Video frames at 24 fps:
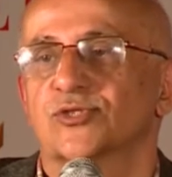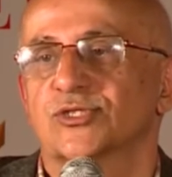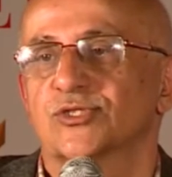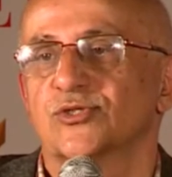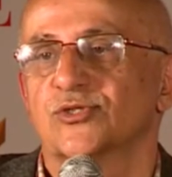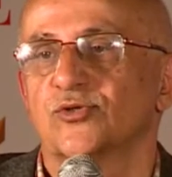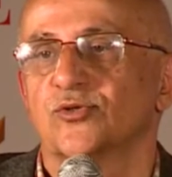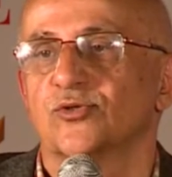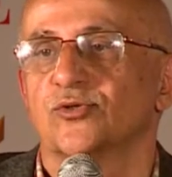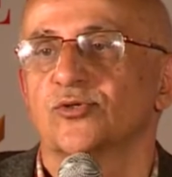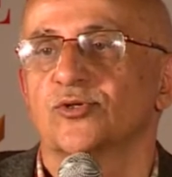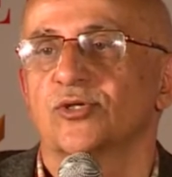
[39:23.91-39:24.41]

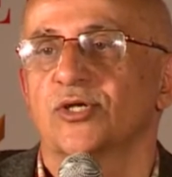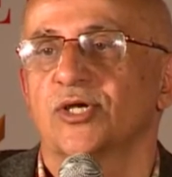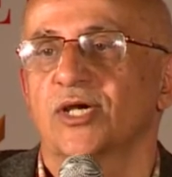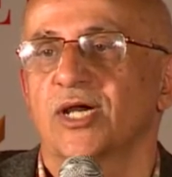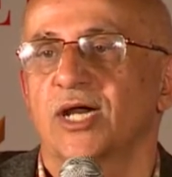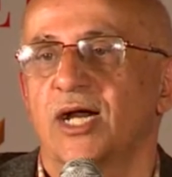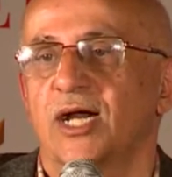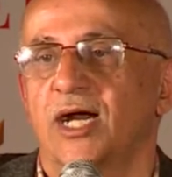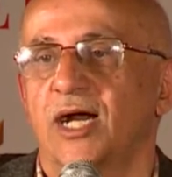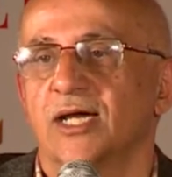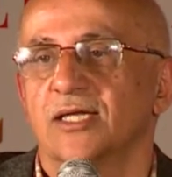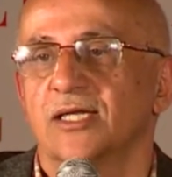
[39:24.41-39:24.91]
So
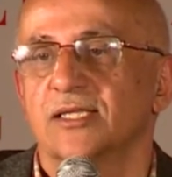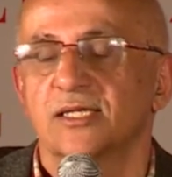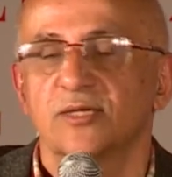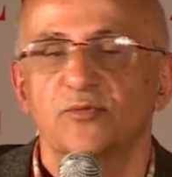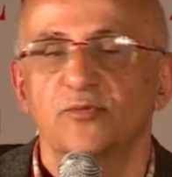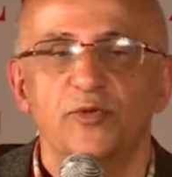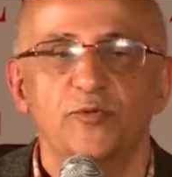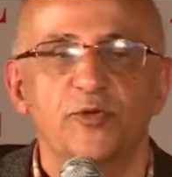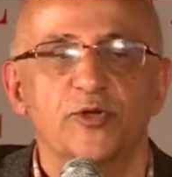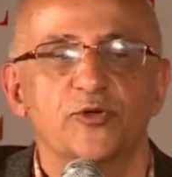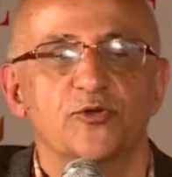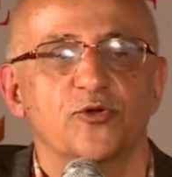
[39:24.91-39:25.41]
I think
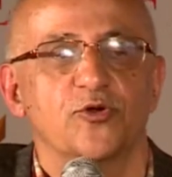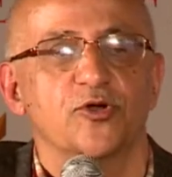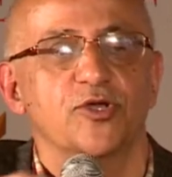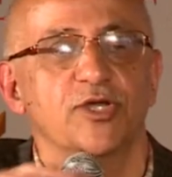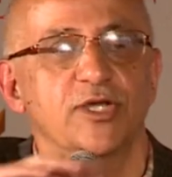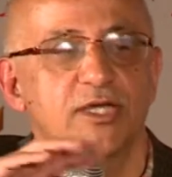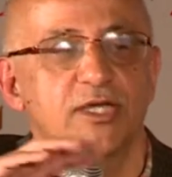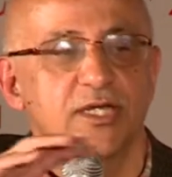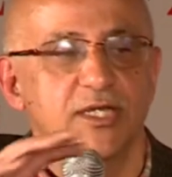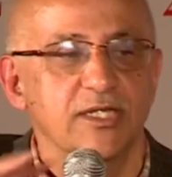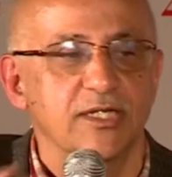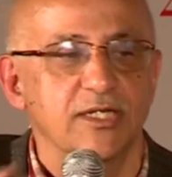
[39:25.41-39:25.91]
when we're
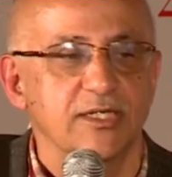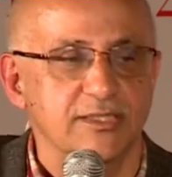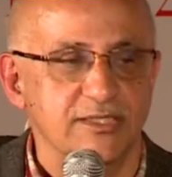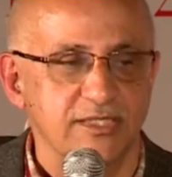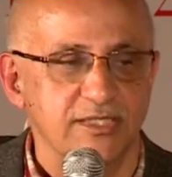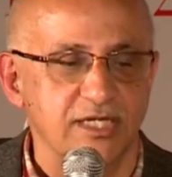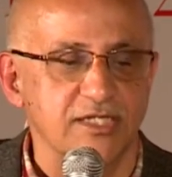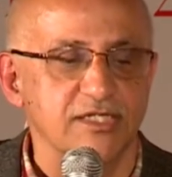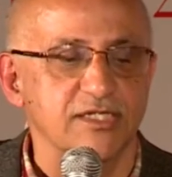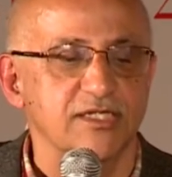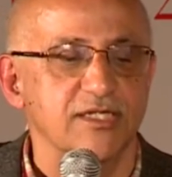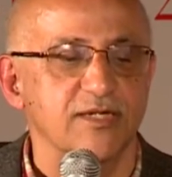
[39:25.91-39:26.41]
talking in a
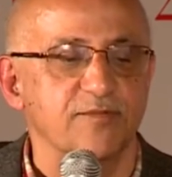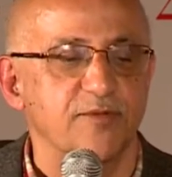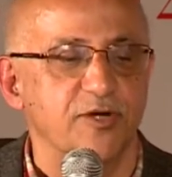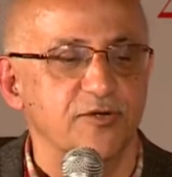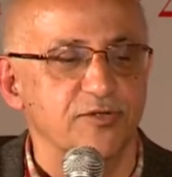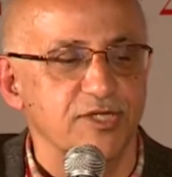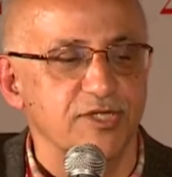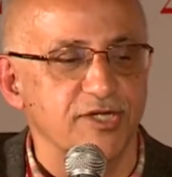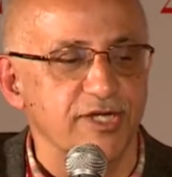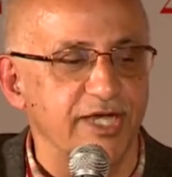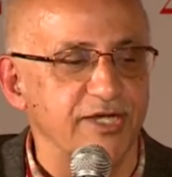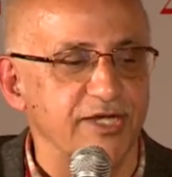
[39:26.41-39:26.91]
session
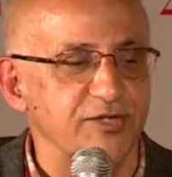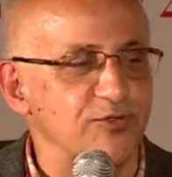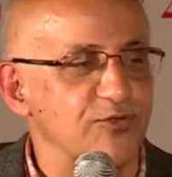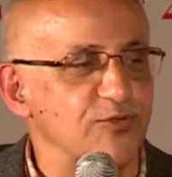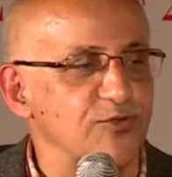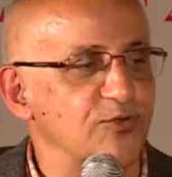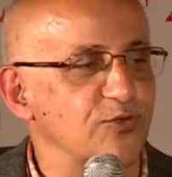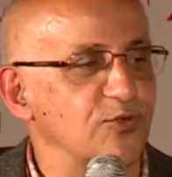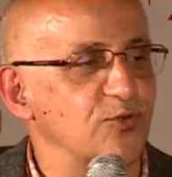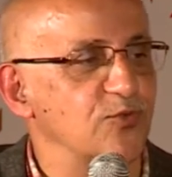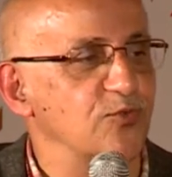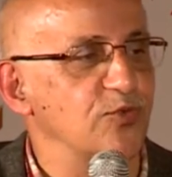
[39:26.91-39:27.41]
about the right to
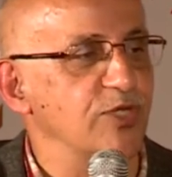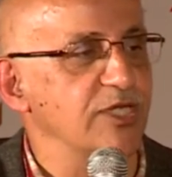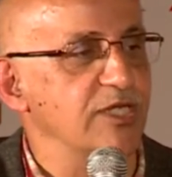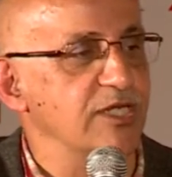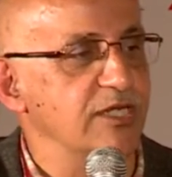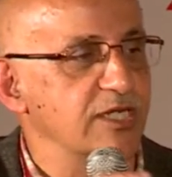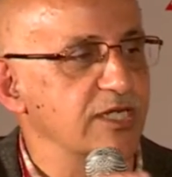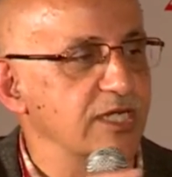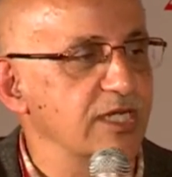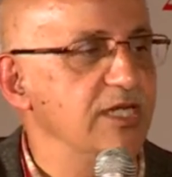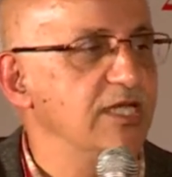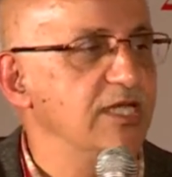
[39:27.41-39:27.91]
know, we
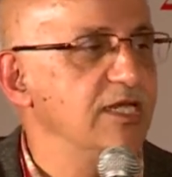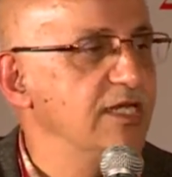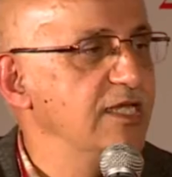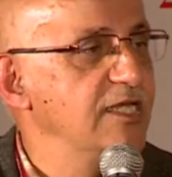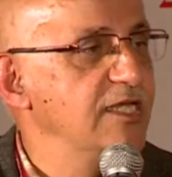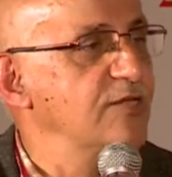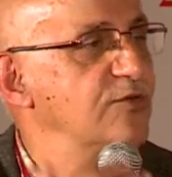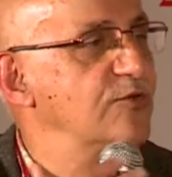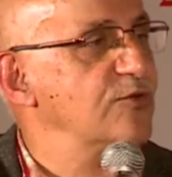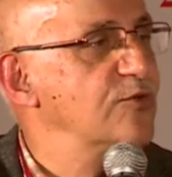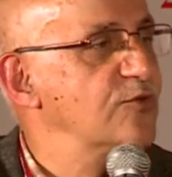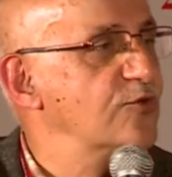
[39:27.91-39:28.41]
really
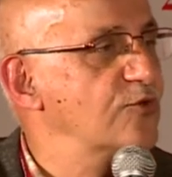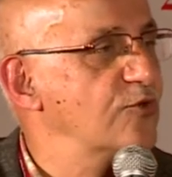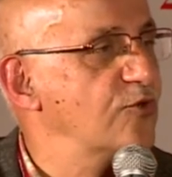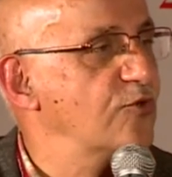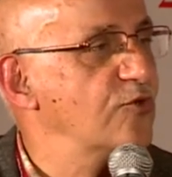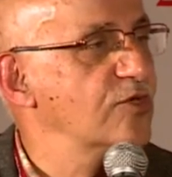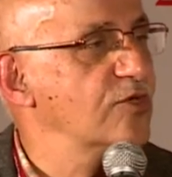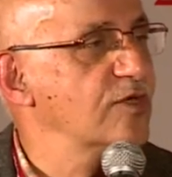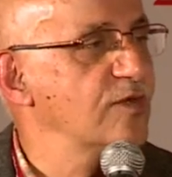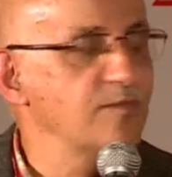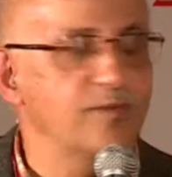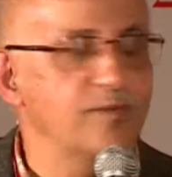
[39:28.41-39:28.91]
need to
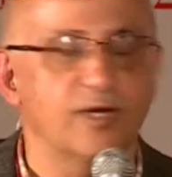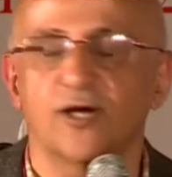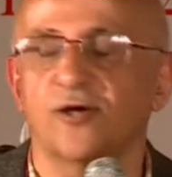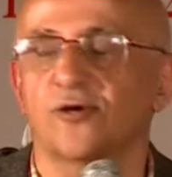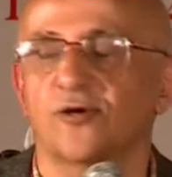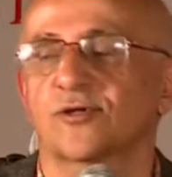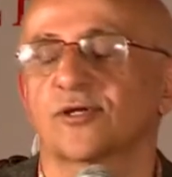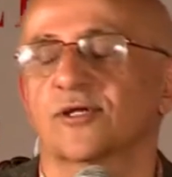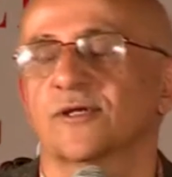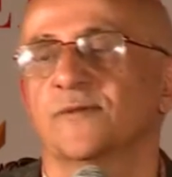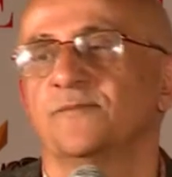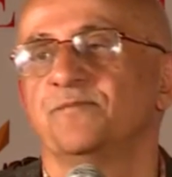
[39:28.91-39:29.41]
talk
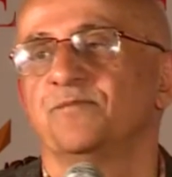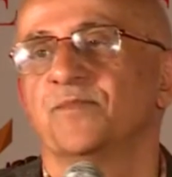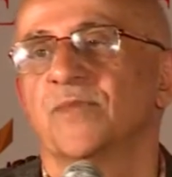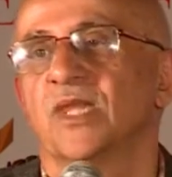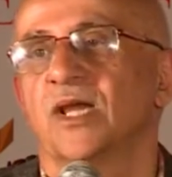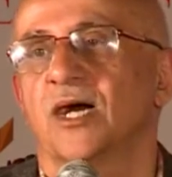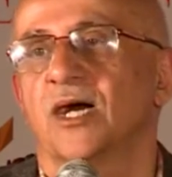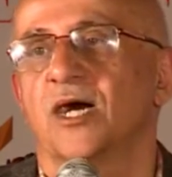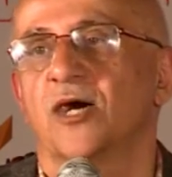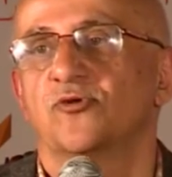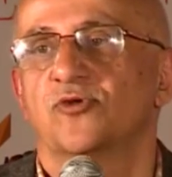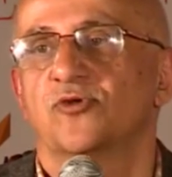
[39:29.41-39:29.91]
about
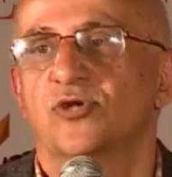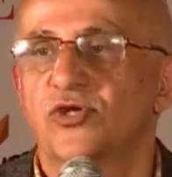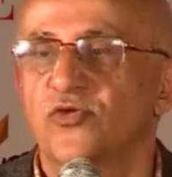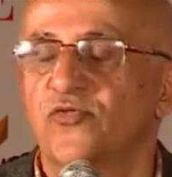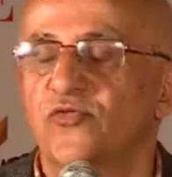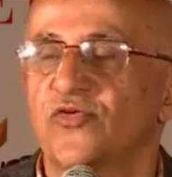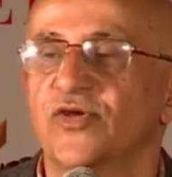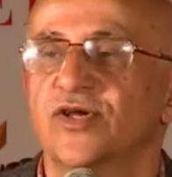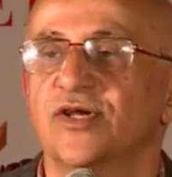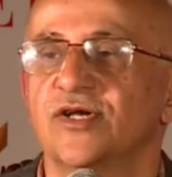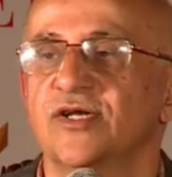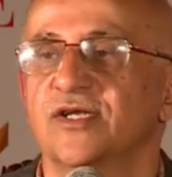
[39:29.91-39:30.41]
how
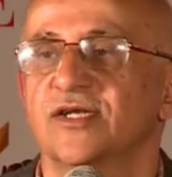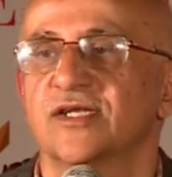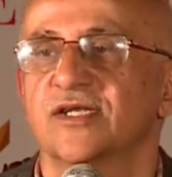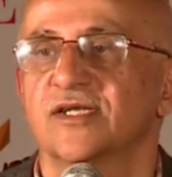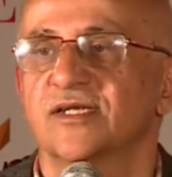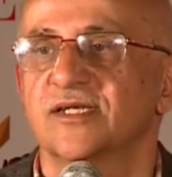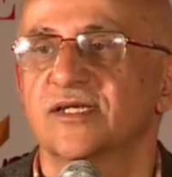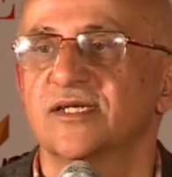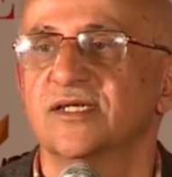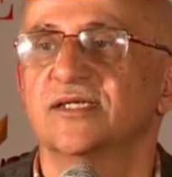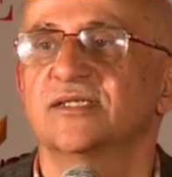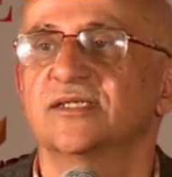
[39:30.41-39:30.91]
difficult
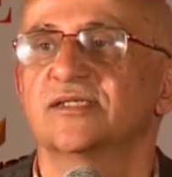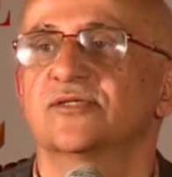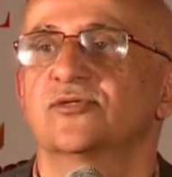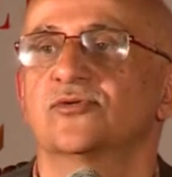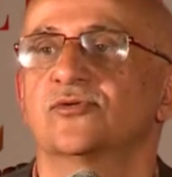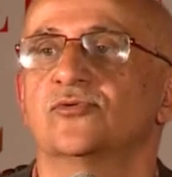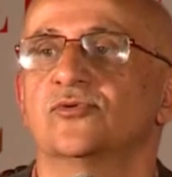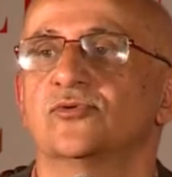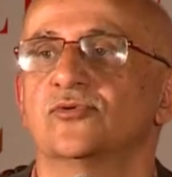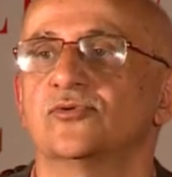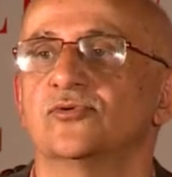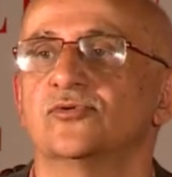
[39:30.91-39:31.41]
it is
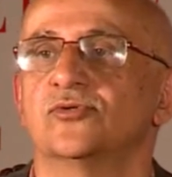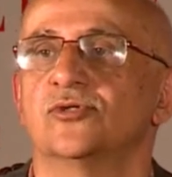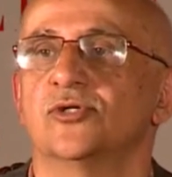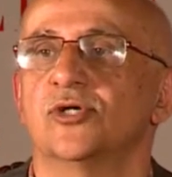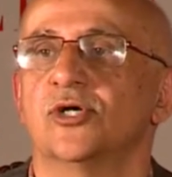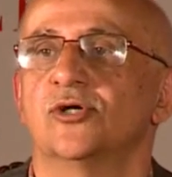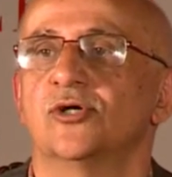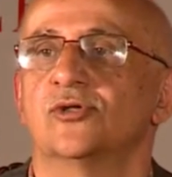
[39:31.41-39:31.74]
to,